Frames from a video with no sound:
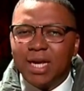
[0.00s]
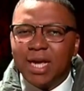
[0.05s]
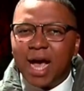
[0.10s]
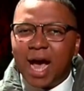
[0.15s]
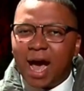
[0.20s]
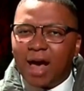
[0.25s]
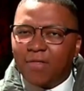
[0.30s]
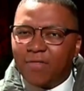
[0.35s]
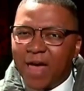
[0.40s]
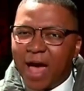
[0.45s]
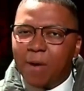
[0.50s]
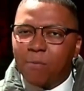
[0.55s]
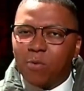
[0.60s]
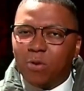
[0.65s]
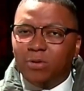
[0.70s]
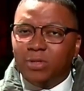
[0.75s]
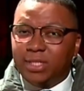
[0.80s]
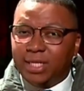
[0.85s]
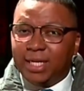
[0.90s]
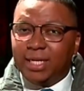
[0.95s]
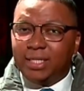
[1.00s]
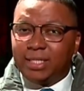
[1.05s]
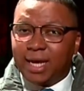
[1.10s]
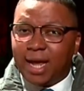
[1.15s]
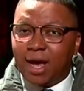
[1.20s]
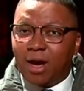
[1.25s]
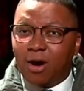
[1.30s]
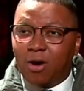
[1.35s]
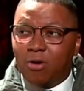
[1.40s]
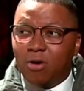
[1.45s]
that will
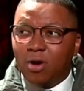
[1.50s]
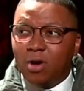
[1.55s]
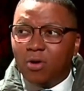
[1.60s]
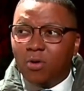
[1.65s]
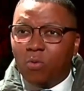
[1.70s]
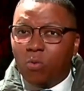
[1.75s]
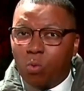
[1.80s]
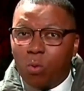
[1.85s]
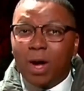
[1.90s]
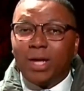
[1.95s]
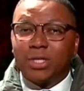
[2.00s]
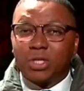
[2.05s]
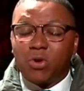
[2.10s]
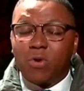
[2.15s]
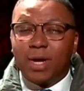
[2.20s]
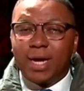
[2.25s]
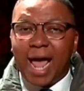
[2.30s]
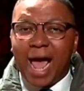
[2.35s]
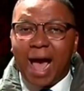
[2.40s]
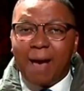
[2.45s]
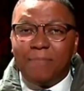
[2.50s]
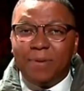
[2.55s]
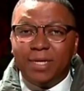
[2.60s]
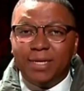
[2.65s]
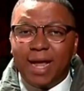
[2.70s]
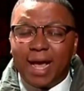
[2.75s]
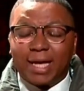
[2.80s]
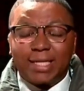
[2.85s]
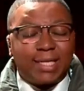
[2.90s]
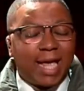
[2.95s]
detail what's going to happen
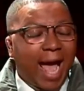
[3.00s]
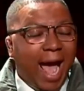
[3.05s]
next.